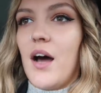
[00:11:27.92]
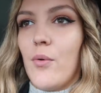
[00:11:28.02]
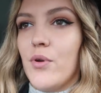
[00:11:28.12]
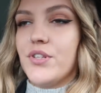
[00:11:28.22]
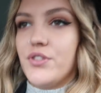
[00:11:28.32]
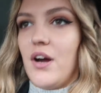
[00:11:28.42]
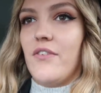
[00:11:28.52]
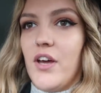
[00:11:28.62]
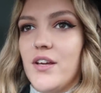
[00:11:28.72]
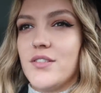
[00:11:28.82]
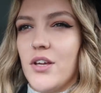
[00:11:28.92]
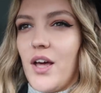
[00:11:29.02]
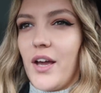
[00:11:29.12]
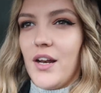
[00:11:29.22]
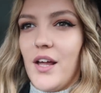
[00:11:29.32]
I want to drive it so that
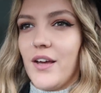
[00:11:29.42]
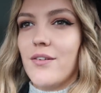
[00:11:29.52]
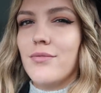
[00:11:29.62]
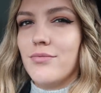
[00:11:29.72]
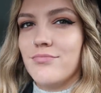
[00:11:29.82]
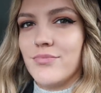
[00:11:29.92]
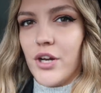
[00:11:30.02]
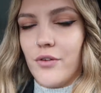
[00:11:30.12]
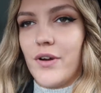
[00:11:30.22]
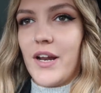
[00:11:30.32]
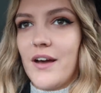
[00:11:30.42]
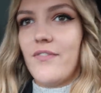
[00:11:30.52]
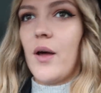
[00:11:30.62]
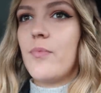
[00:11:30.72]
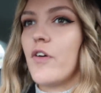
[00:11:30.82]
I can, like, you know, really get
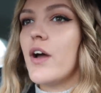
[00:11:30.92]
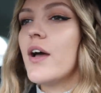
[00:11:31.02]
a vibe for